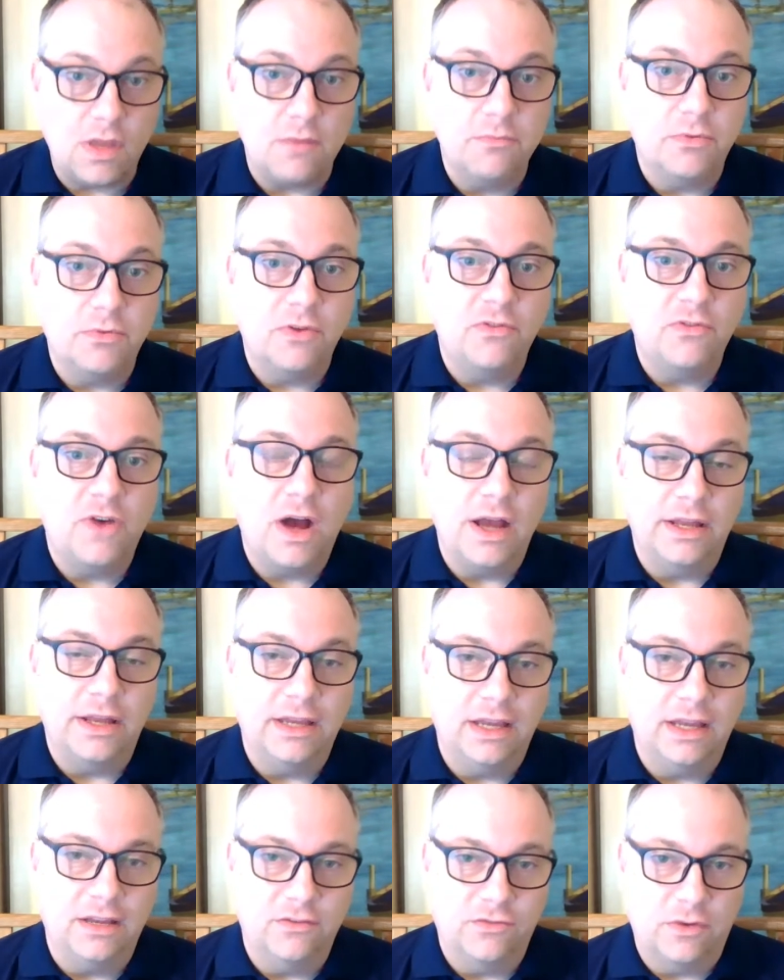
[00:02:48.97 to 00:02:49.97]

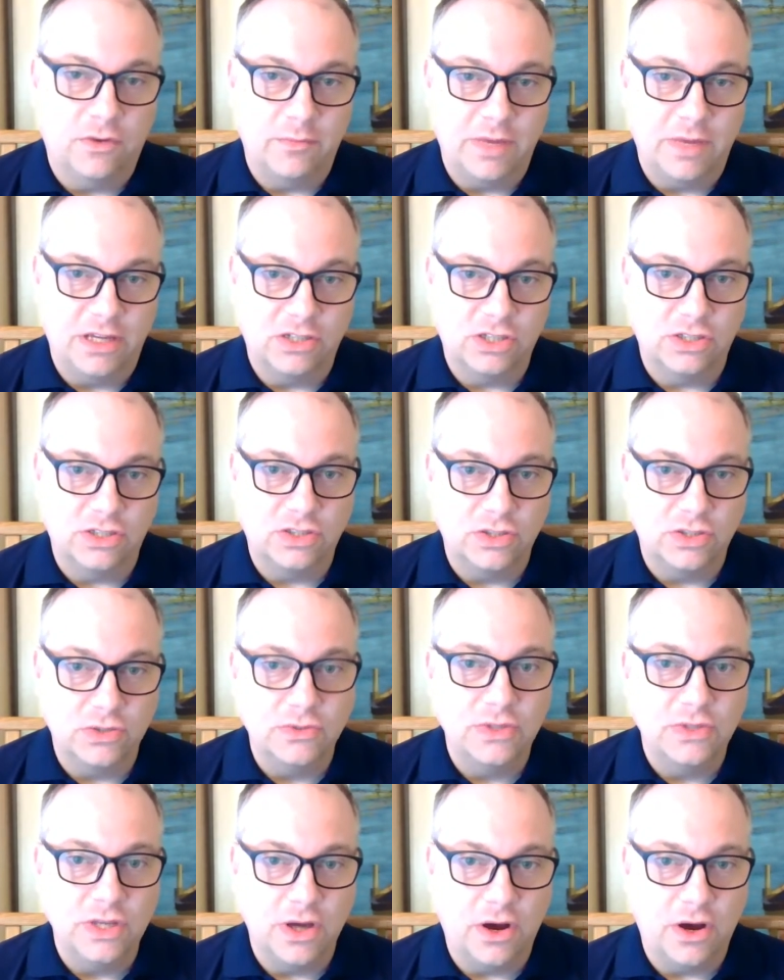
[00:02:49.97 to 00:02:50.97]
providing information to
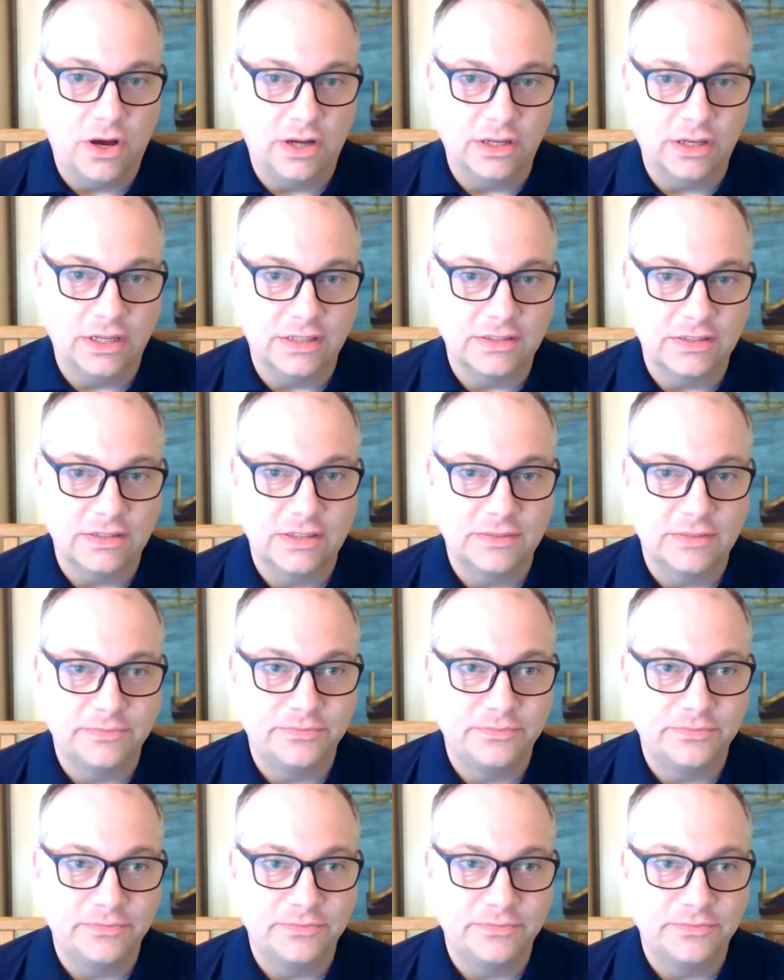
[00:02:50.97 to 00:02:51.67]
the audience.